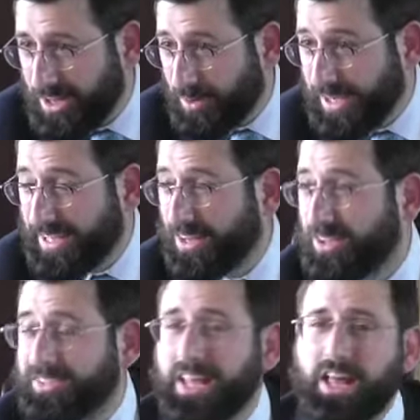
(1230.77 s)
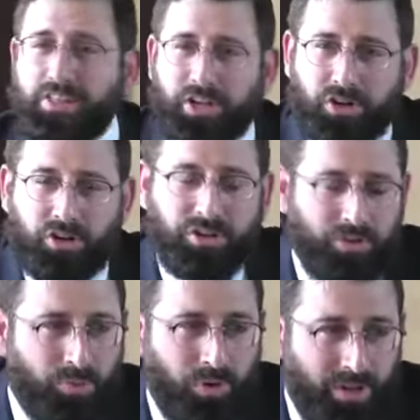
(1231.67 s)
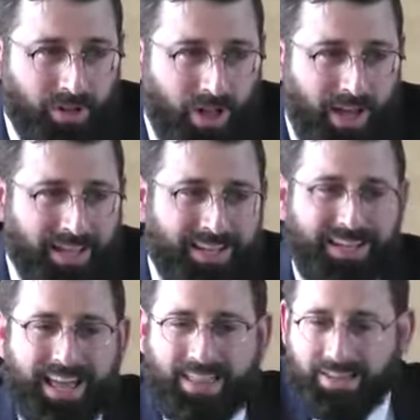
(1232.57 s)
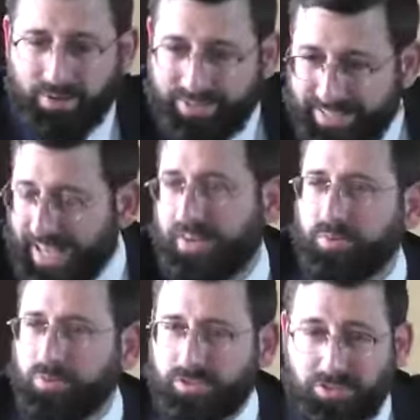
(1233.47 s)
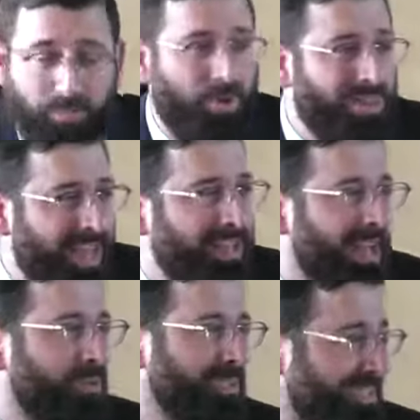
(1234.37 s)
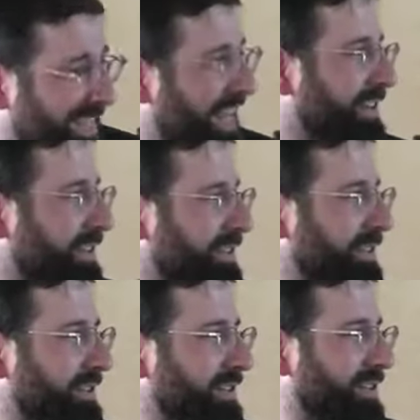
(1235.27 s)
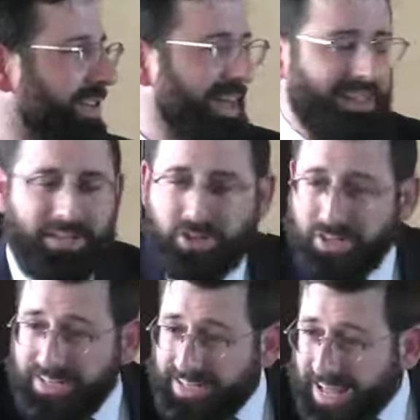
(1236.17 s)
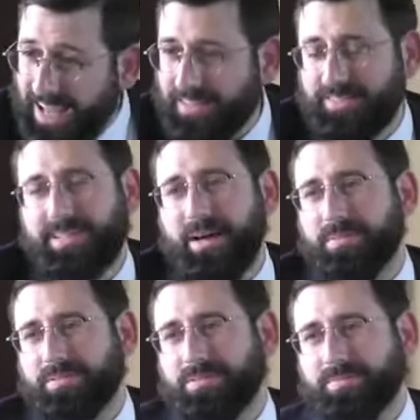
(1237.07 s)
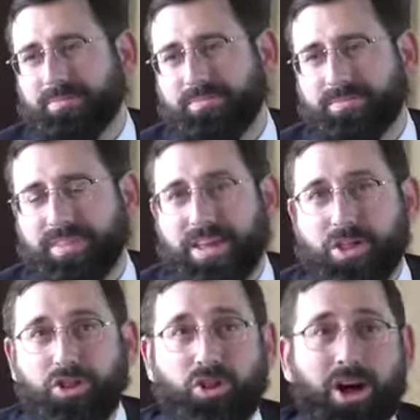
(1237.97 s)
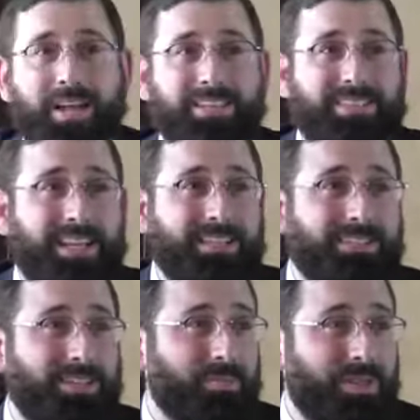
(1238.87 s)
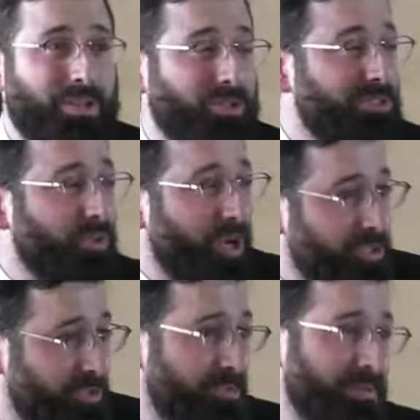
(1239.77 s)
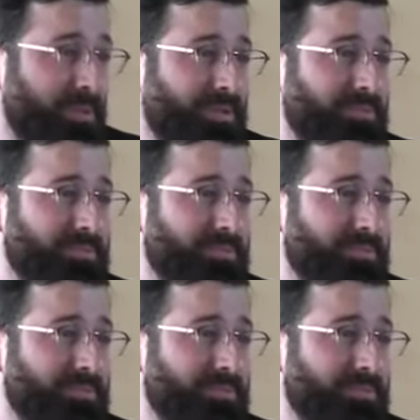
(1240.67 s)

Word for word: They were killers. They heard the roar of the lion, and they were dead. Someone that night was dead. And they could not stop it. The lions ate something close to one hundred people.